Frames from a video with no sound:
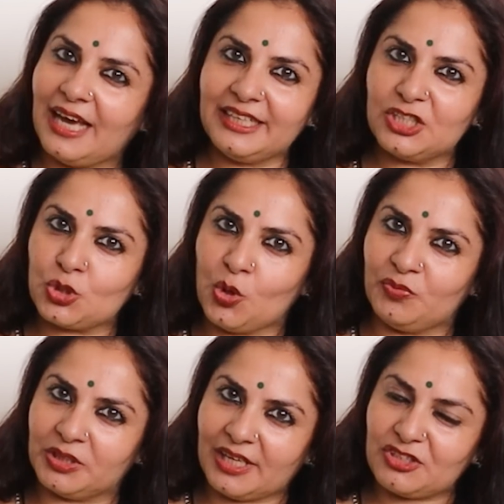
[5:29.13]
And it's
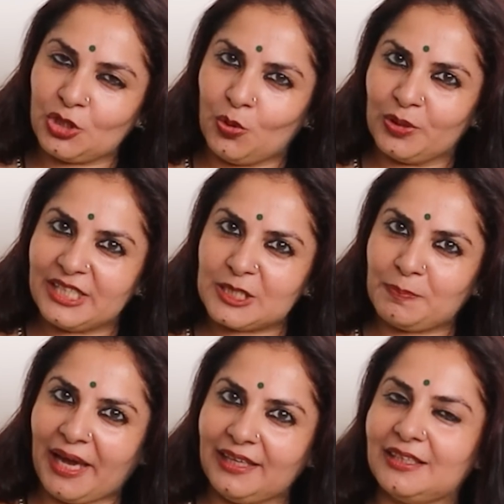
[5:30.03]
over. That's the only
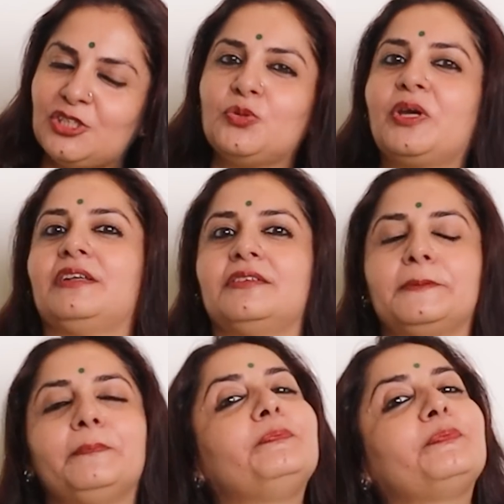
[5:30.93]
span that you get.